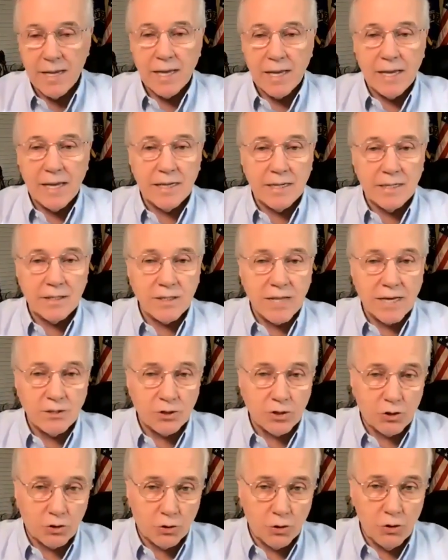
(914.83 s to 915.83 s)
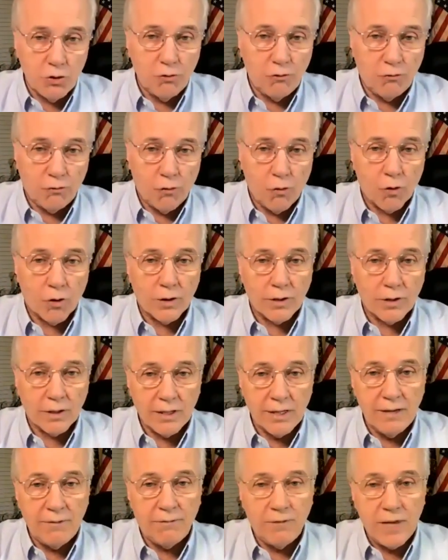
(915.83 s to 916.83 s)
It is as true for
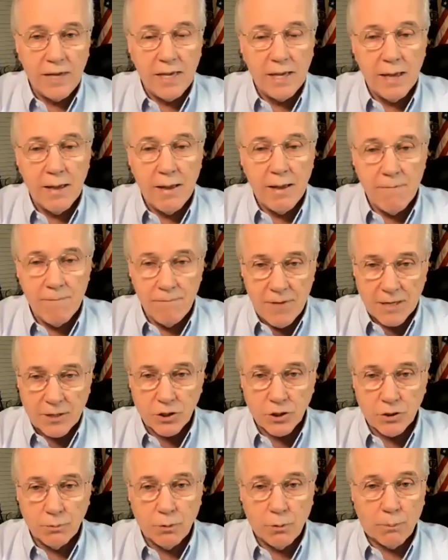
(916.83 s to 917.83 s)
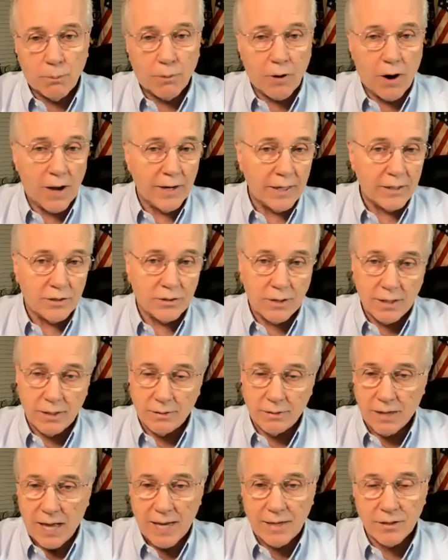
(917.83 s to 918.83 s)
leafy vegetable products, uh,
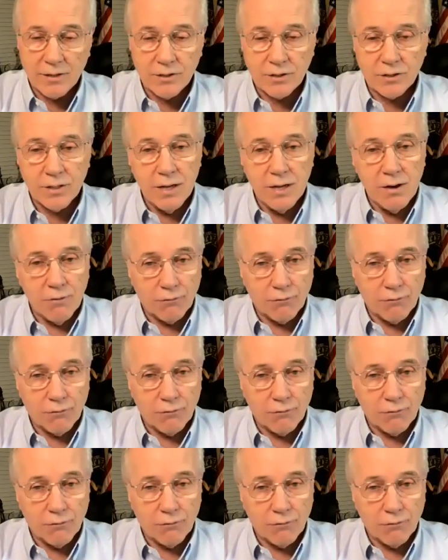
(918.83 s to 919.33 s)
lettuce,